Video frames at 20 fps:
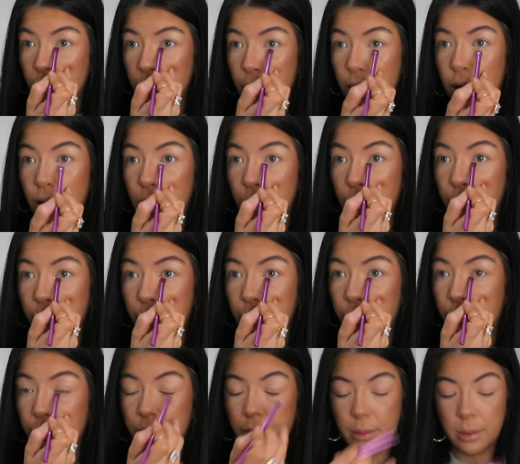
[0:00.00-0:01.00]

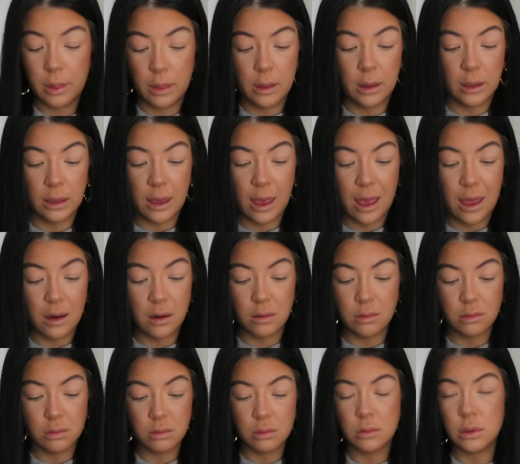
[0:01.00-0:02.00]

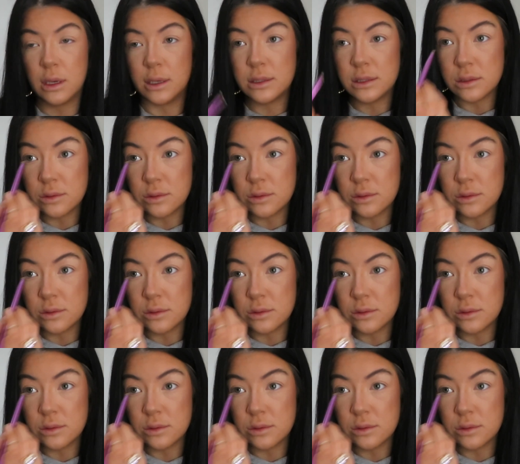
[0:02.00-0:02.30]
Again, this